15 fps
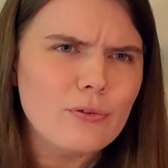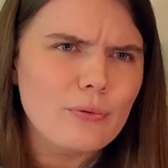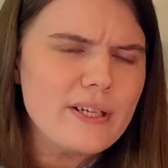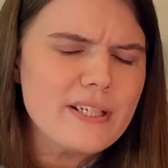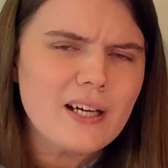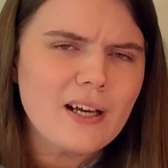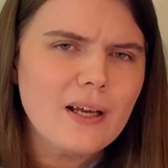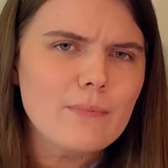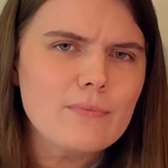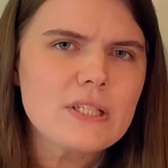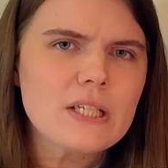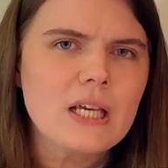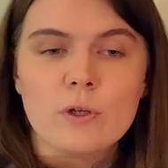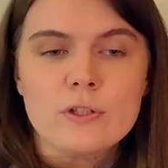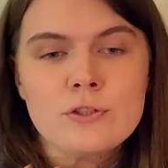3
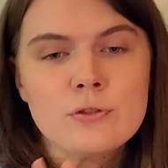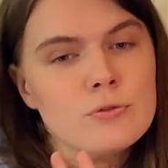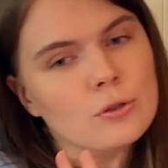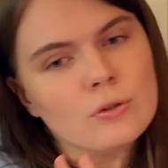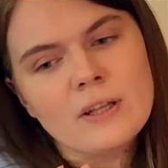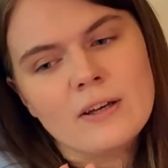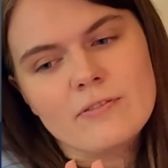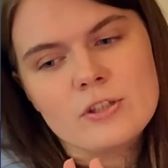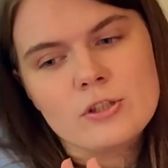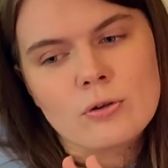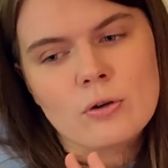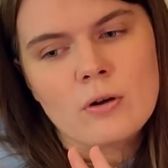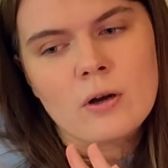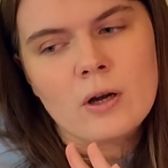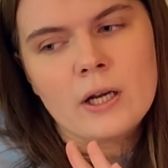times. Once you turn that
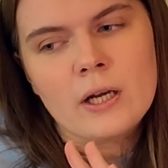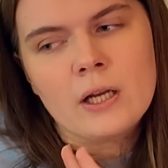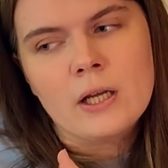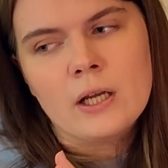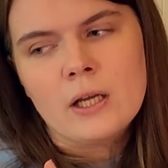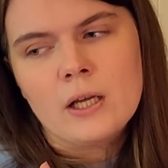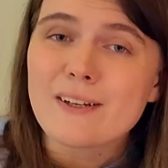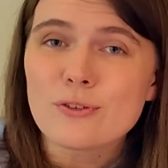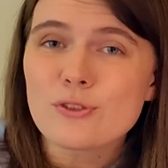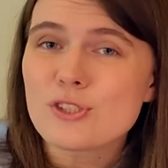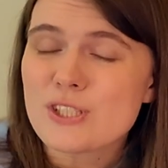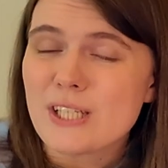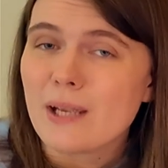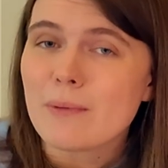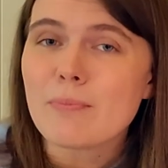feature on, then I'll
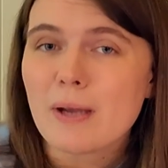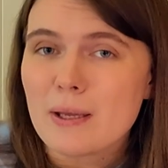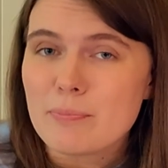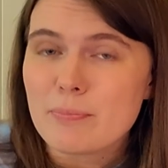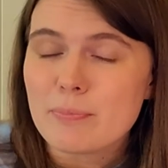just tape my